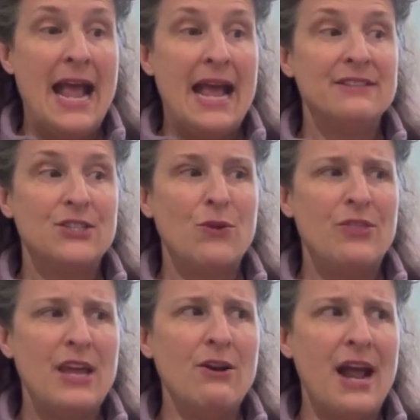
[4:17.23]
And so
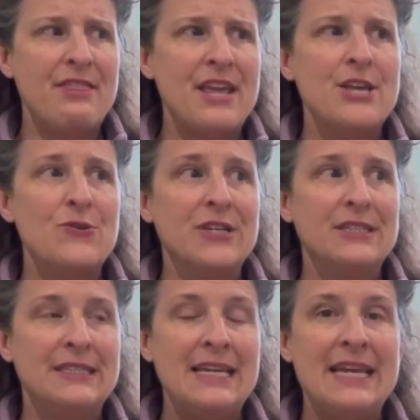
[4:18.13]
there, I think you
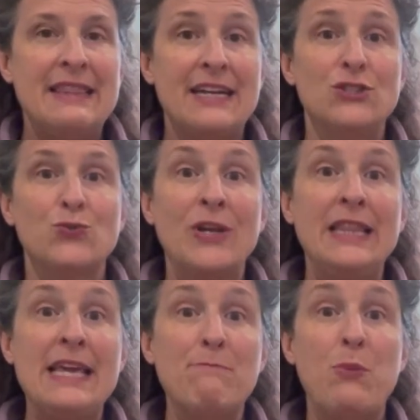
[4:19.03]
can see that it's
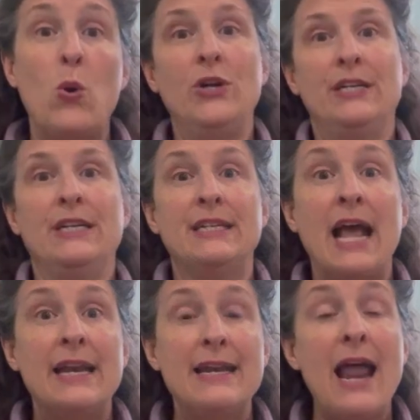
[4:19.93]
really important
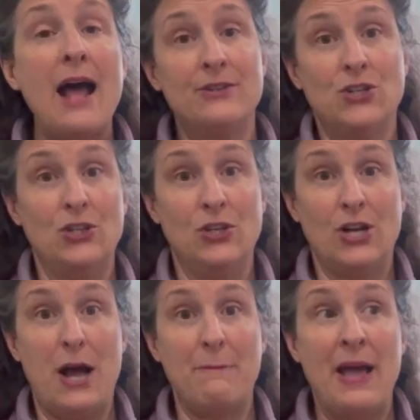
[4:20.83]
not to
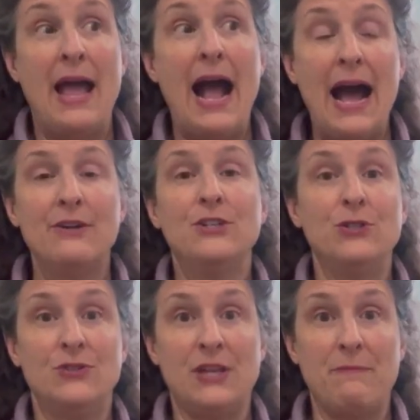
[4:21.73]
look up how to
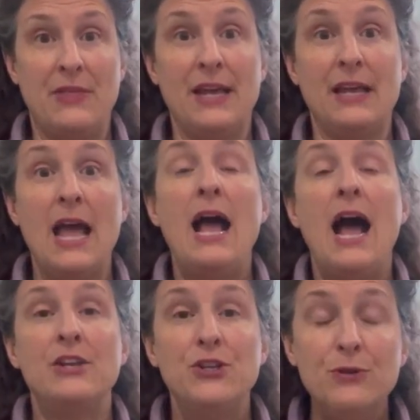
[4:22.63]
do something
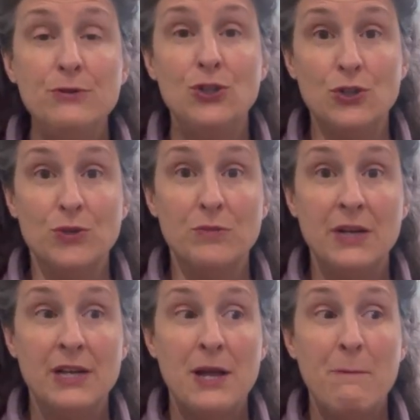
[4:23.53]
on YouTube,